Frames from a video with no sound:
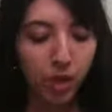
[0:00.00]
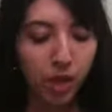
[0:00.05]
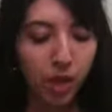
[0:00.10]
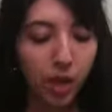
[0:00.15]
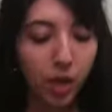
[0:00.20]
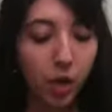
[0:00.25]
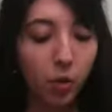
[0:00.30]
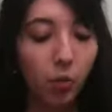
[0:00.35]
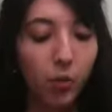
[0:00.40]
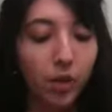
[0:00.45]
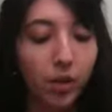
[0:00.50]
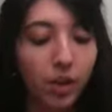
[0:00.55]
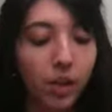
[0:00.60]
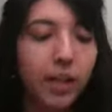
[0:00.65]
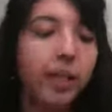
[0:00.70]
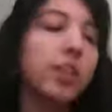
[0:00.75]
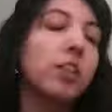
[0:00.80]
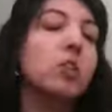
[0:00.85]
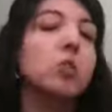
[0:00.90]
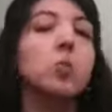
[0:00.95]
And I really
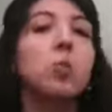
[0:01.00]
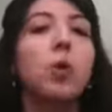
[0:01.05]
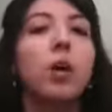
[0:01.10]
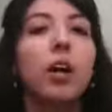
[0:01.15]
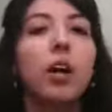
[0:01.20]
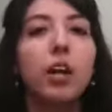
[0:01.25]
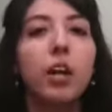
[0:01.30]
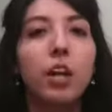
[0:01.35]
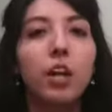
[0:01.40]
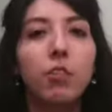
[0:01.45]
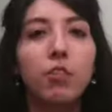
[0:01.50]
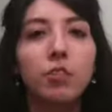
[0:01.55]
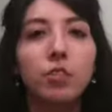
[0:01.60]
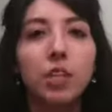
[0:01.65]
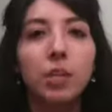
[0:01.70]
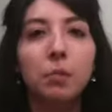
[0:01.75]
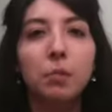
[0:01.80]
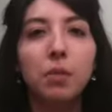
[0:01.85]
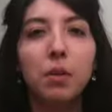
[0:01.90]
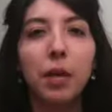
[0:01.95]
like this one if
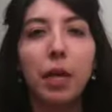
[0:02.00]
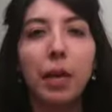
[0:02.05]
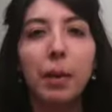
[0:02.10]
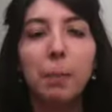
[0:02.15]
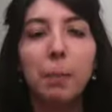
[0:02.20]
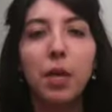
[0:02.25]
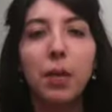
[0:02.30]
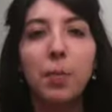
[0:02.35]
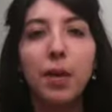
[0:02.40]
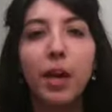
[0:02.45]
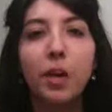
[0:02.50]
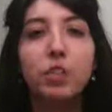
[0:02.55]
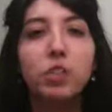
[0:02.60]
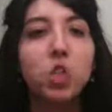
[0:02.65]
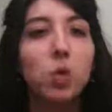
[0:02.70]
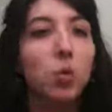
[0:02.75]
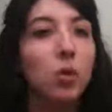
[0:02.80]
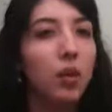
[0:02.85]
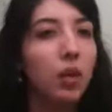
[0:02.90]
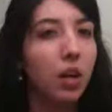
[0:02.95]
maybe I
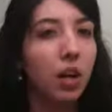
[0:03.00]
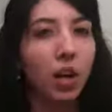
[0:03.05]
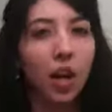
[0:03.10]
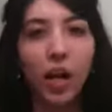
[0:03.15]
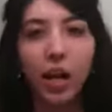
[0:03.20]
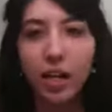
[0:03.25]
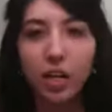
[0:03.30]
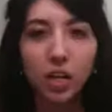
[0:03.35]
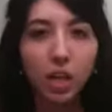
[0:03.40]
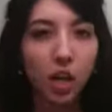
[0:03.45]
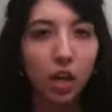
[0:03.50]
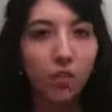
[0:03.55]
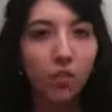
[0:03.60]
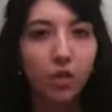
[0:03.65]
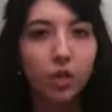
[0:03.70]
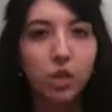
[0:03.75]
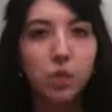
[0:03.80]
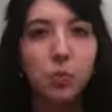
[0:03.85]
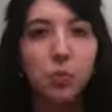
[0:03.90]
still want a light coverage,